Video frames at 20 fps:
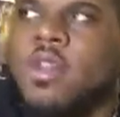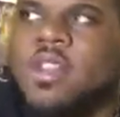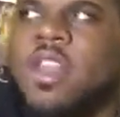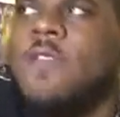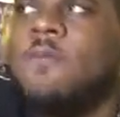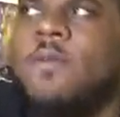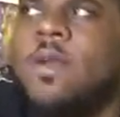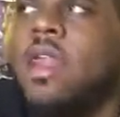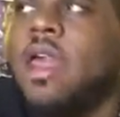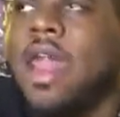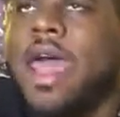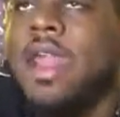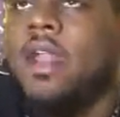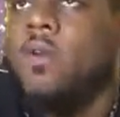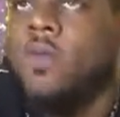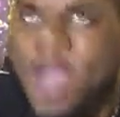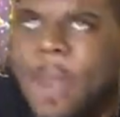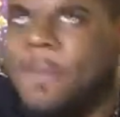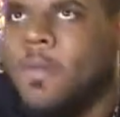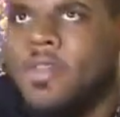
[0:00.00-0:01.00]
they put a lot of
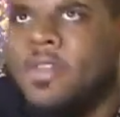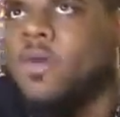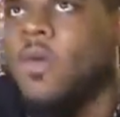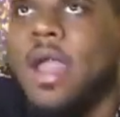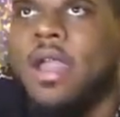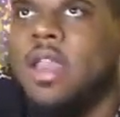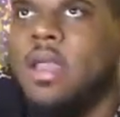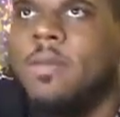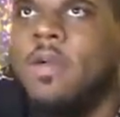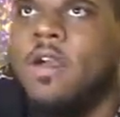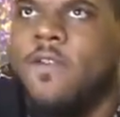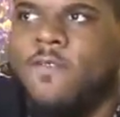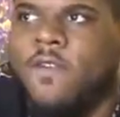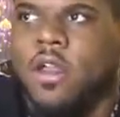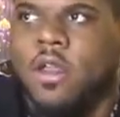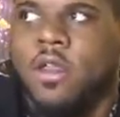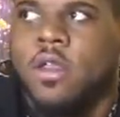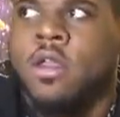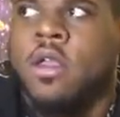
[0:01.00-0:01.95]
weapons around that motherfucker.